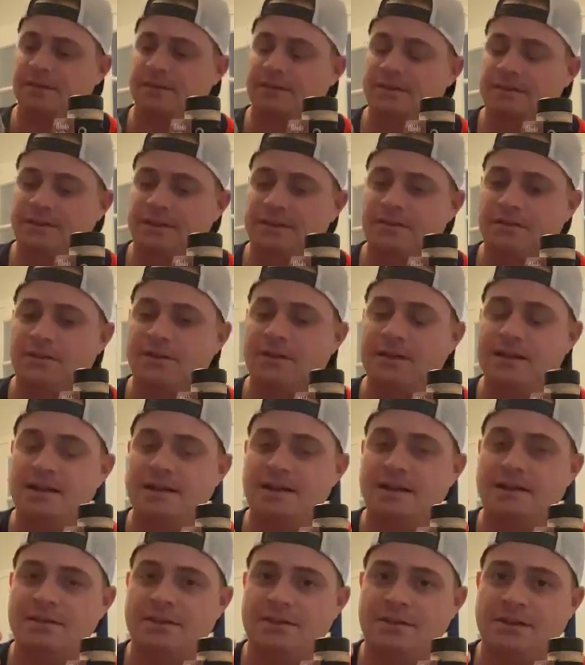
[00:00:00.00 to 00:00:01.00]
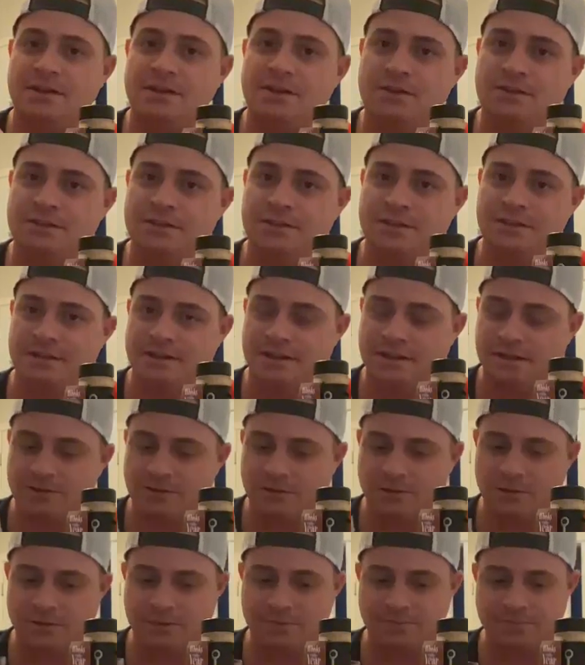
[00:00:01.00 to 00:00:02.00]
so you don't really get it on the nose, and you get a
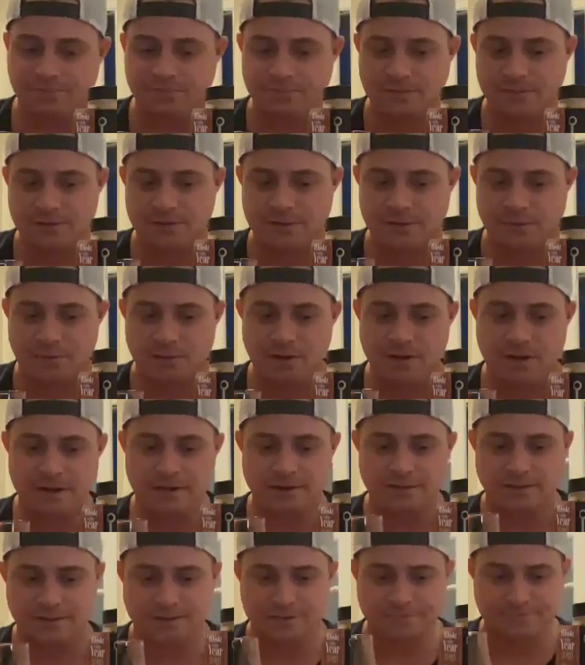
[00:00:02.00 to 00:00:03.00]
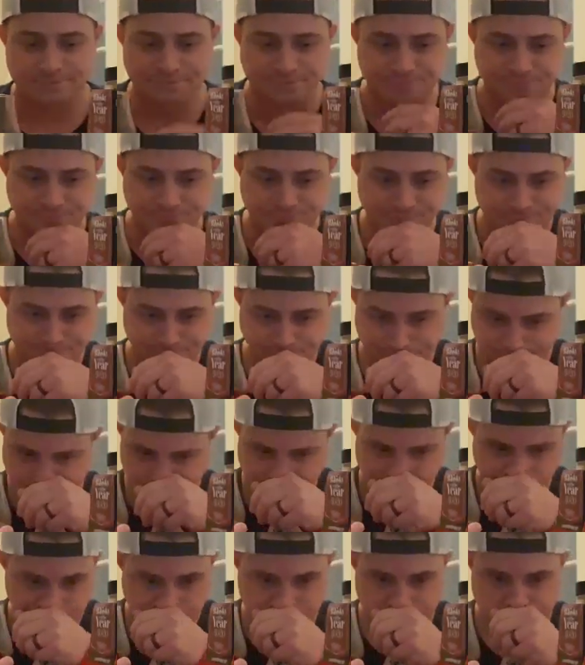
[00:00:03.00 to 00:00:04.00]
little surprise.
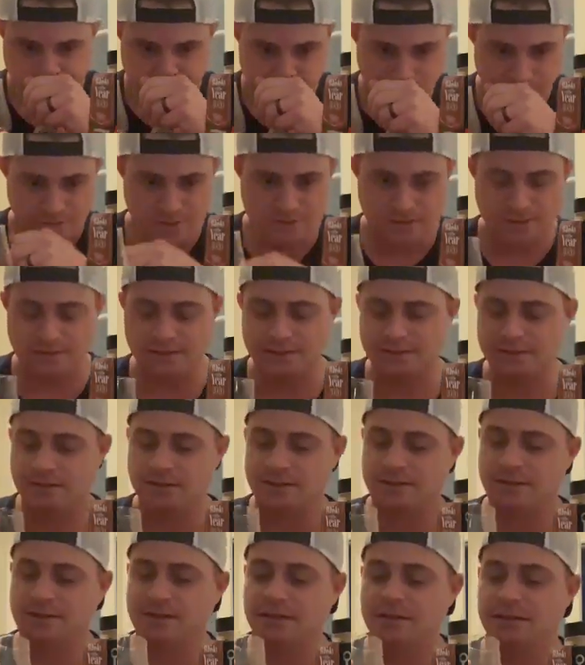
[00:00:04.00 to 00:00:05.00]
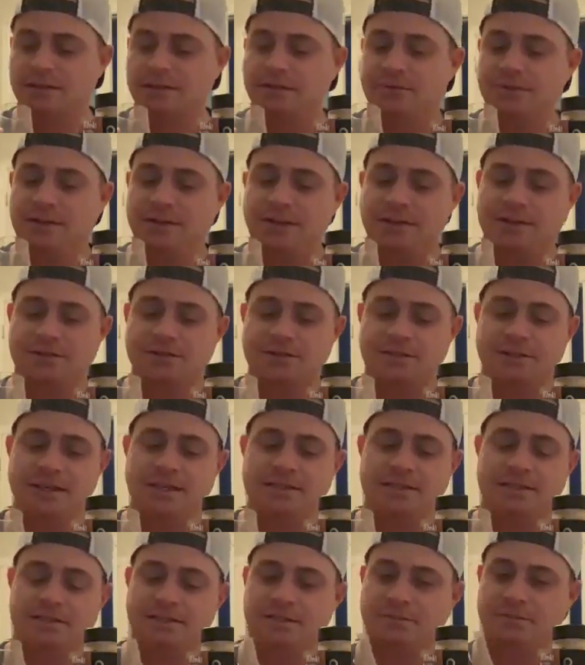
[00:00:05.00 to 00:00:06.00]
So, when you actually taste it,